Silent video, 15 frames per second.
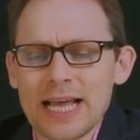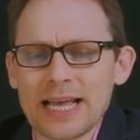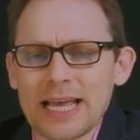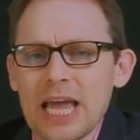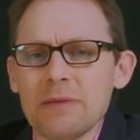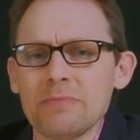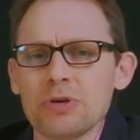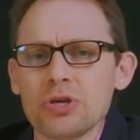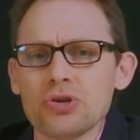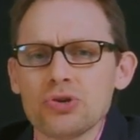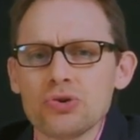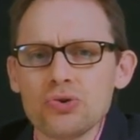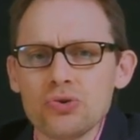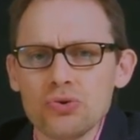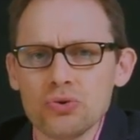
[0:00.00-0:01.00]
can be
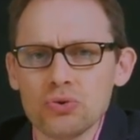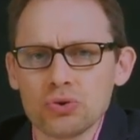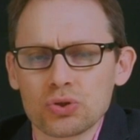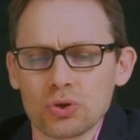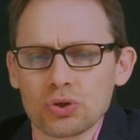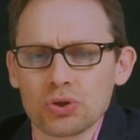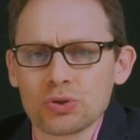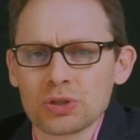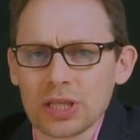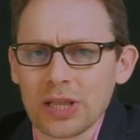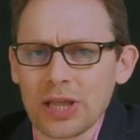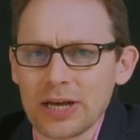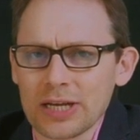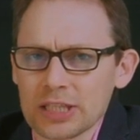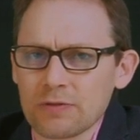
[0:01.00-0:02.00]
used or
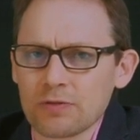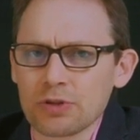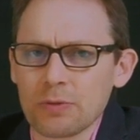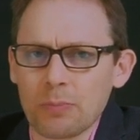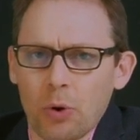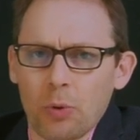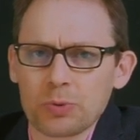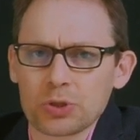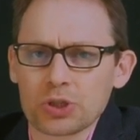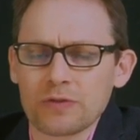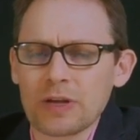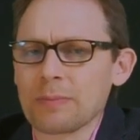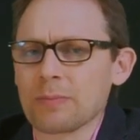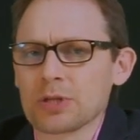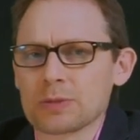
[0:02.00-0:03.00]
utilized for the purpose of
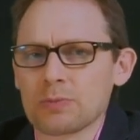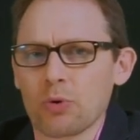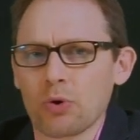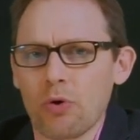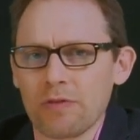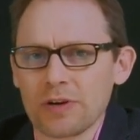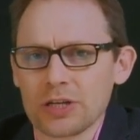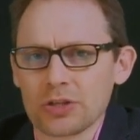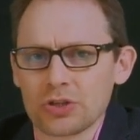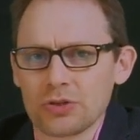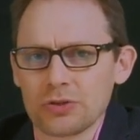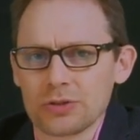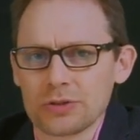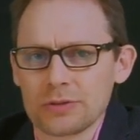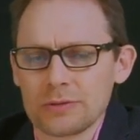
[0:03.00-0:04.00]
implant support over
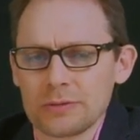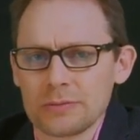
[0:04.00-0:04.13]
dentures.